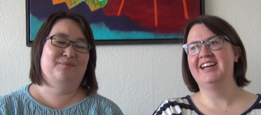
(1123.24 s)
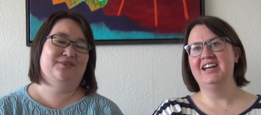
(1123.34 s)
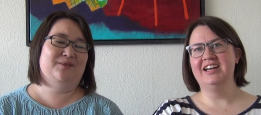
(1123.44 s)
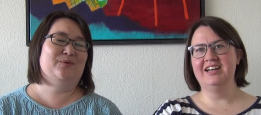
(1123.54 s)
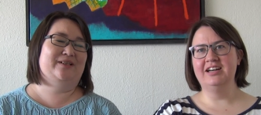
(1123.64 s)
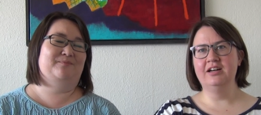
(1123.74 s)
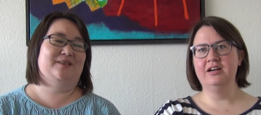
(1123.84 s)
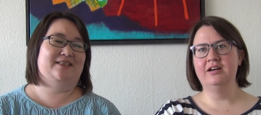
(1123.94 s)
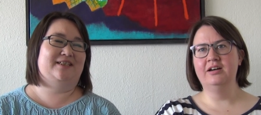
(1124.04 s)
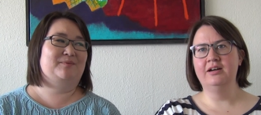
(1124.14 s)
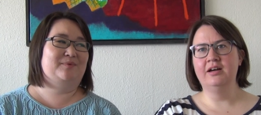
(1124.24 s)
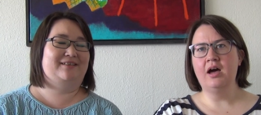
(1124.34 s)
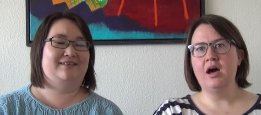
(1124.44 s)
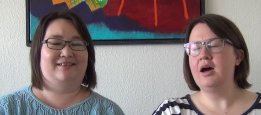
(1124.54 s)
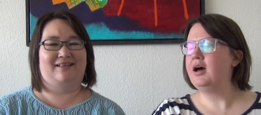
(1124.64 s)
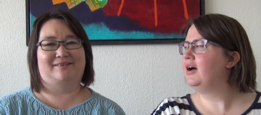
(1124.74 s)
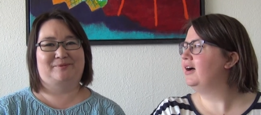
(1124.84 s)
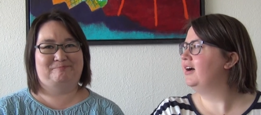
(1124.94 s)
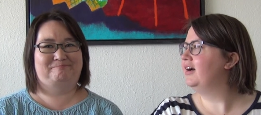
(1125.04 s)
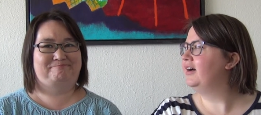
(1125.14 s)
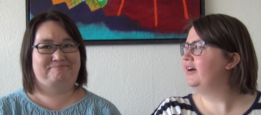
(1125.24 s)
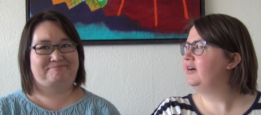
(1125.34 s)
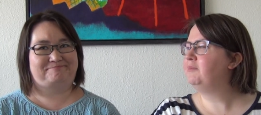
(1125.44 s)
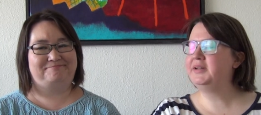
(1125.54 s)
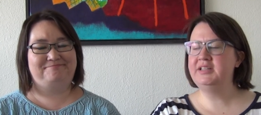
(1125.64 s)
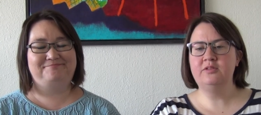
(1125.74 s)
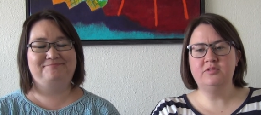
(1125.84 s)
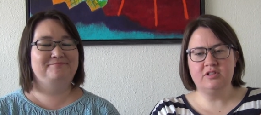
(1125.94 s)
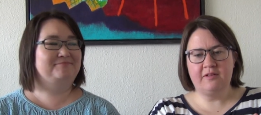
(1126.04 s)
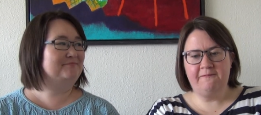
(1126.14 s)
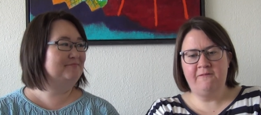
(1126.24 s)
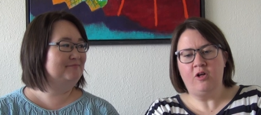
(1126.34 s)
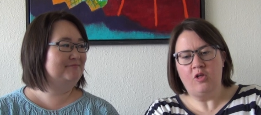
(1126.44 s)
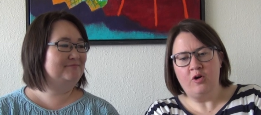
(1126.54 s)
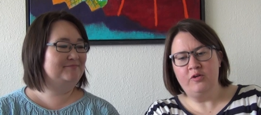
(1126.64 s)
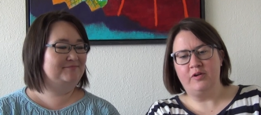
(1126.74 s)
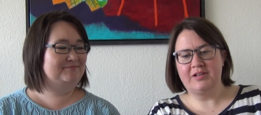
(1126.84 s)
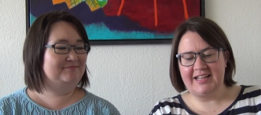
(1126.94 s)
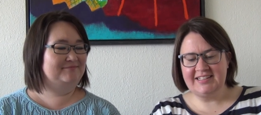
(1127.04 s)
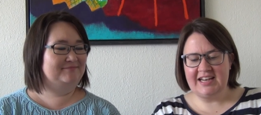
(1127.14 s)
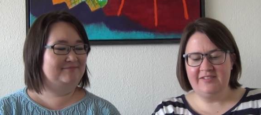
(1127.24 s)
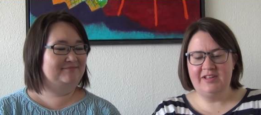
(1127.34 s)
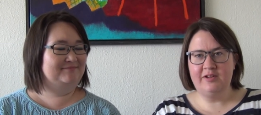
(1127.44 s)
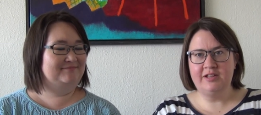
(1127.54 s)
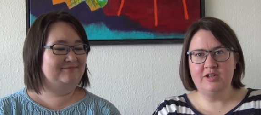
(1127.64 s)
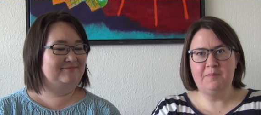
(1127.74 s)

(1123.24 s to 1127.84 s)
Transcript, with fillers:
Speaker 1: mostly when I'm knitting. But yeah. But you just fall over like tiny feet go.